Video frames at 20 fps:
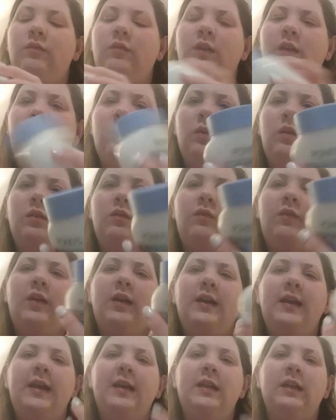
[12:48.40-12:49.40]
This one's
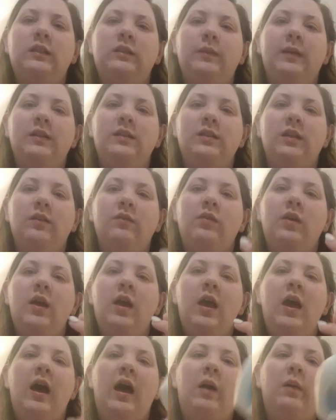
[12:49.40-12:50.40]
very inexpensive.
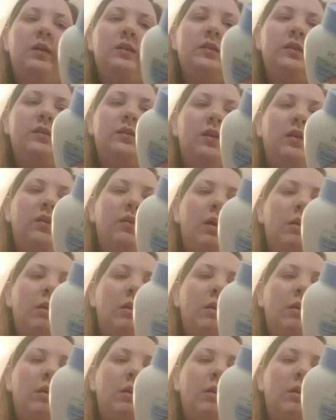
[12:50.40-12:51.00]
I want to say this is